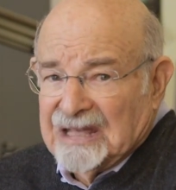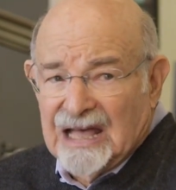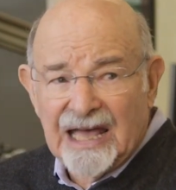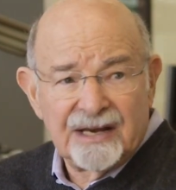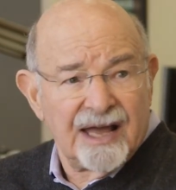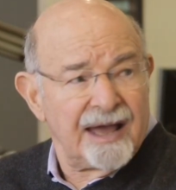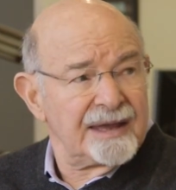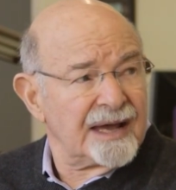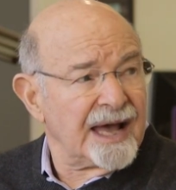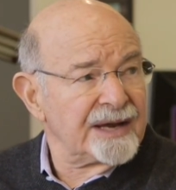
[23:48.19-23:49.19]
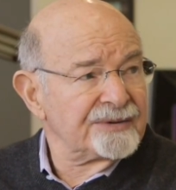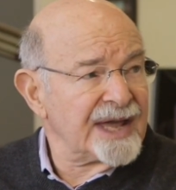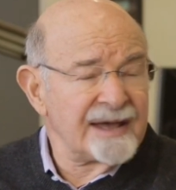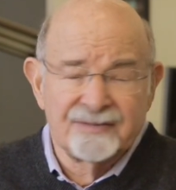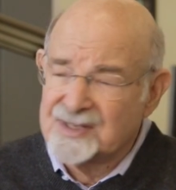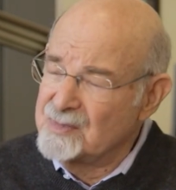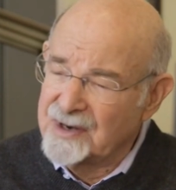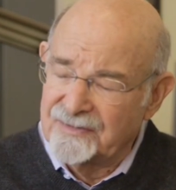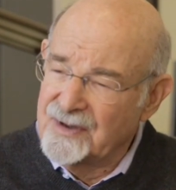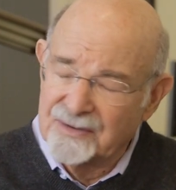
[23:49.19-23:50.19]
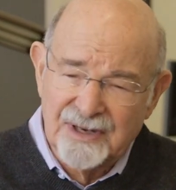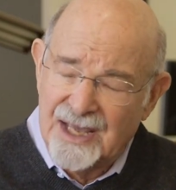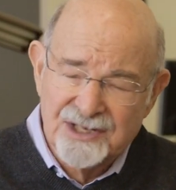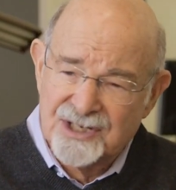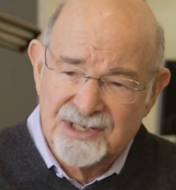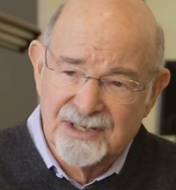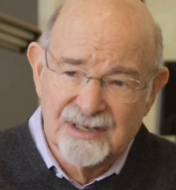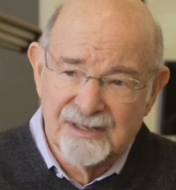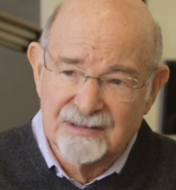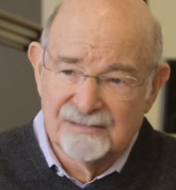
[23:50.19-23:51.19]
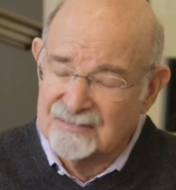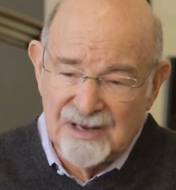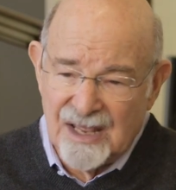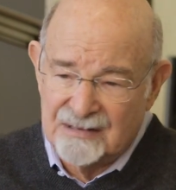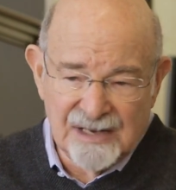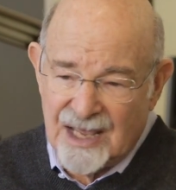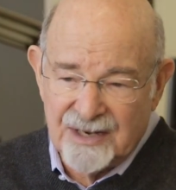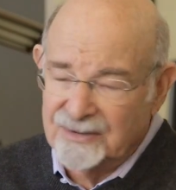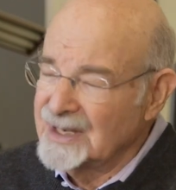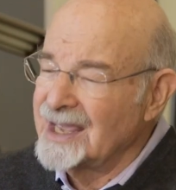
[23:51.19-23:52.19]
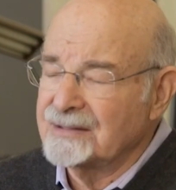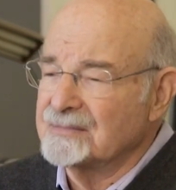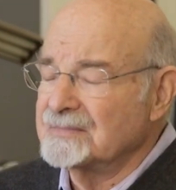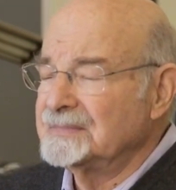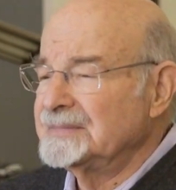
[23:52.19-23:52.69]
I don't have a smartphone. I don't like them.